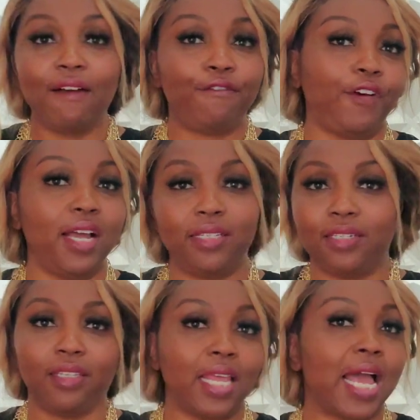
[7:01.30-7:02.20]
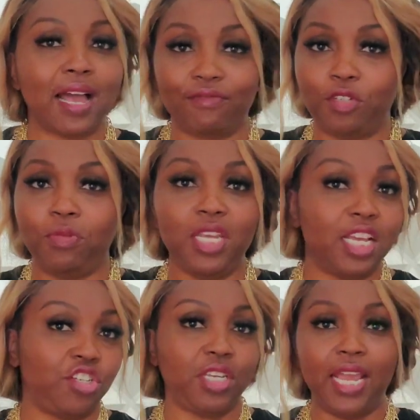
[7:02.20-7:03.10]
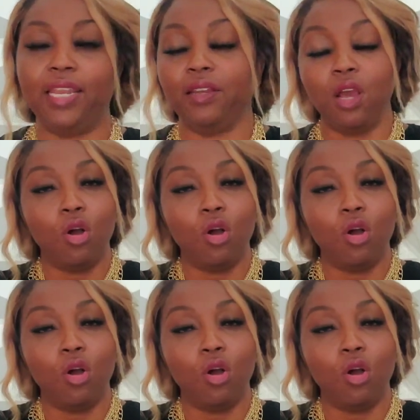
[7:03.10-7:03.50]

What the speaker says: fun, to laugh, to be educated.